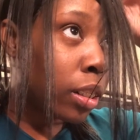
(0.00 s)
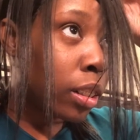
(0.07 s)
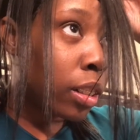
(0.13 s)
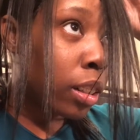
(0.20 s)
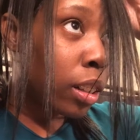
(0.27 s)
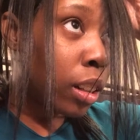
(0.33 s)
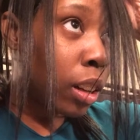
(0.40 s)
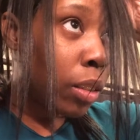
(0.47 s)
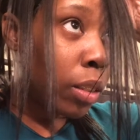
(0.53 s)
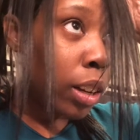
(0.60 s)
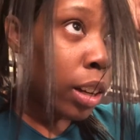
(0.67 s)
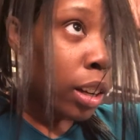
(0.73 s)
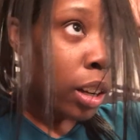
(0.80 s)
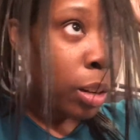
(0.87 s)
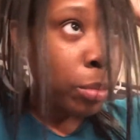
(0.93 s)
You know
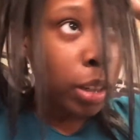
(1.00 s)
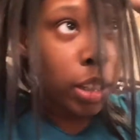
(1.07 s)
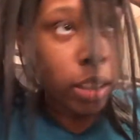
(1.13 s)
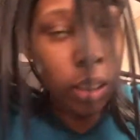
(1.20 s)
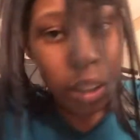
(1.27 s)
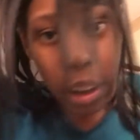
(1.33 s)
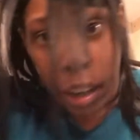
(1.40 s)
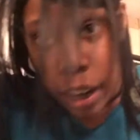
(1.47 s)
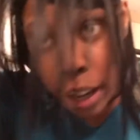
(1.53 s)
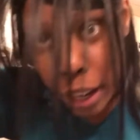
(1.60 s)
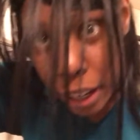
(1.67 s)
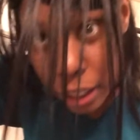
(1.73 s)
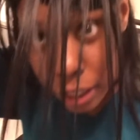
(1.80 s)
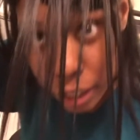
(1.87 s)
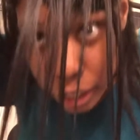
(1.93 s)
what? I'm gonna start
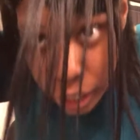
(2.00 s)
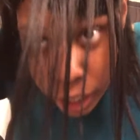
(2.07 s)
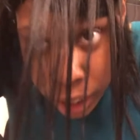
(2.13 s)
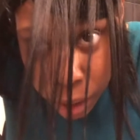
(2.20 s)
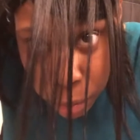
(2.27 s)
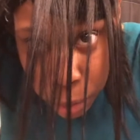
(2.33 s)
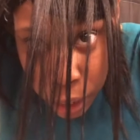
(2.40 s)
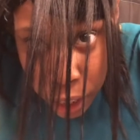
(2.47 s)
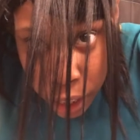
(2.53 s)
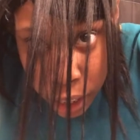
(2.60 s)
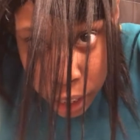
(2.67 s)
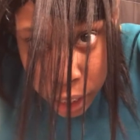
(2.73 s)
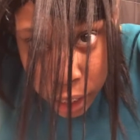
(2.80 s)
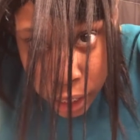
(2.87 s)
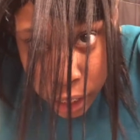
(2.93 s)
angling it
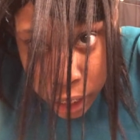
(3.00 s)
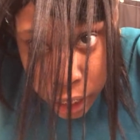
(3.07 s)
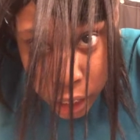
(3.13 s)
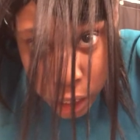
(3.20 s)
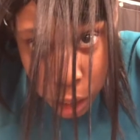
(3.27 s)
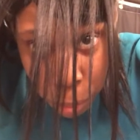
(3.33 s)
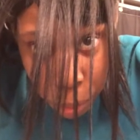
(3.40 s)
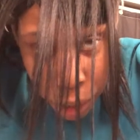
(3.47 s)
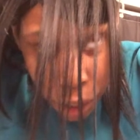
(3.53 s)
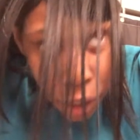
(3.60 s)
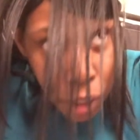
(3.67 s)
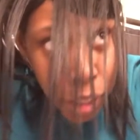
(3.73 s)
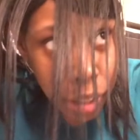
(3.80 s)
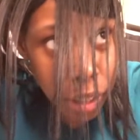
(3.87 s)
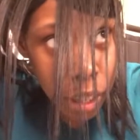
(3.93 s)
because it's
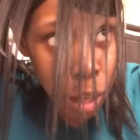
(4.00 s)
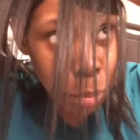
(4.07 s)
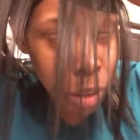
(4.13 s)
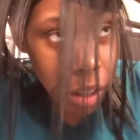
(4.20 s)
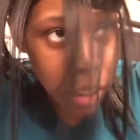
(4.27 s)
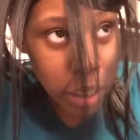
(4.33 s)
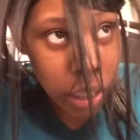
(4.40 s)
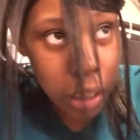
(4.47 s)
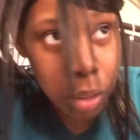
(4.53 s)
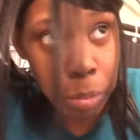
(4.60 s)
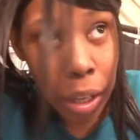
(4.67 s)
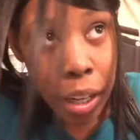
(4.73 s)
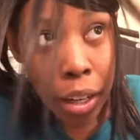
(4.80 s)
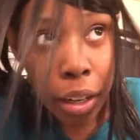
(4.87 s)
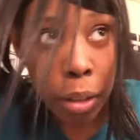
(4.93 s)
apparent that I'm gonna need some
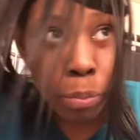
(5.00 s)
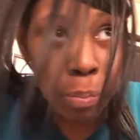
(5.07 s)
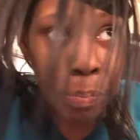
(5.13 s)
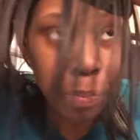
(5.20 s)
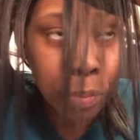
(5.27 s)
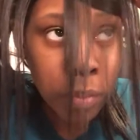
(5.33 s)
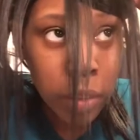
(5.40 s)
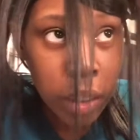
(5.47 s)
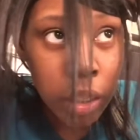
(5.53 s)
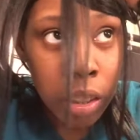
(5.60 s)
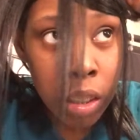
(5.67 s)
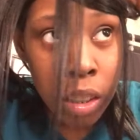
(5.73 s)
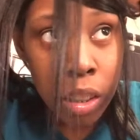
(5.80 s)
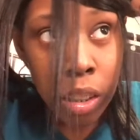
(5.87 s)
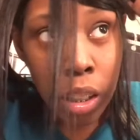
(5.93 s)
hair
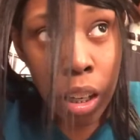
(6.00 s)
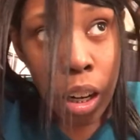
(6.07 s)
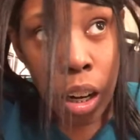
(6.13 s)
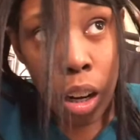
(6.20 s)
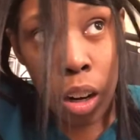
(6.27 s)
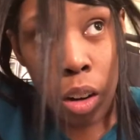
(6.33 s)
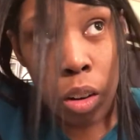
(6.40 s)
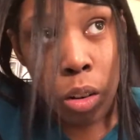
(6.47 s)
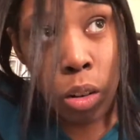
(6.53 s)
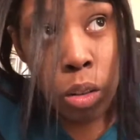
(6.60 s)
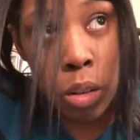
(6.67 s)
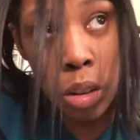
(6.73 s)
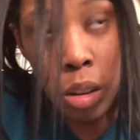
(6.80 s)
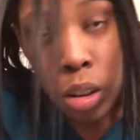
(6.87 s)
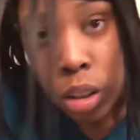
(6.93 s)
to go
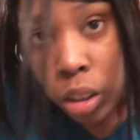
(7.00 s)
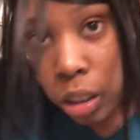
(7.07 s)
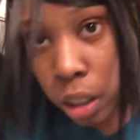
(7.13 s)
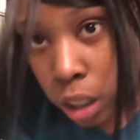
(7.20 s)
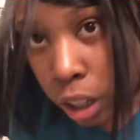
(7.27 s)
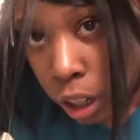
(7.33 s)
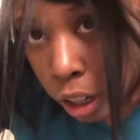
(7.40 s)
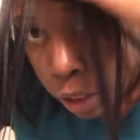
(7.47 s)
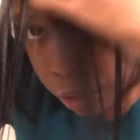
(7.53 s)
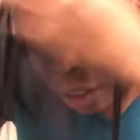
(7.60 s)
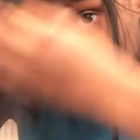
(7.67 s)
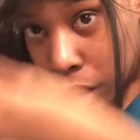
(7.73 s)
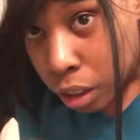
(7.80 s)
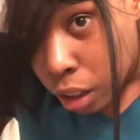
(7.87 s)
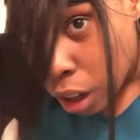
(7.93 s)
to
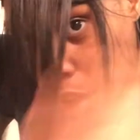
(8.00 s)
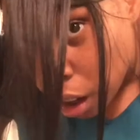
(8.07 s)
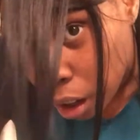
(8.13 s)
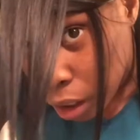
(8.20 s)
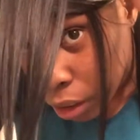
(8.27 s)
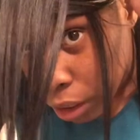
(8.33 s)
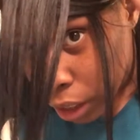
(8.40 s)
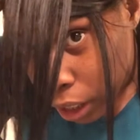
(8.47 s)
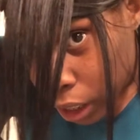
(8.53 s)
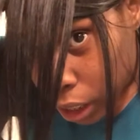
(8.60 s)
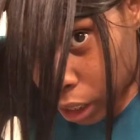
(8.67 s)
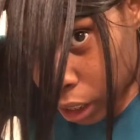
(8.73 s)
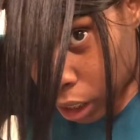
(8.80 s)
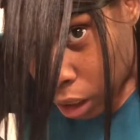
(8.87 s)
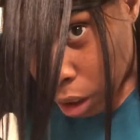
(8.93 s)
cover all
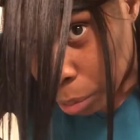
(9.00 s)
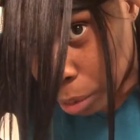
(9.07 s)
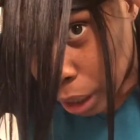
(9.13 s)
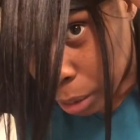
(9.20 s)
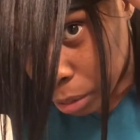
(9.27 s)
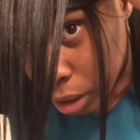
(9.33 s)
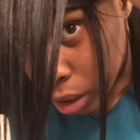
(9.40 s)
this. So I probably should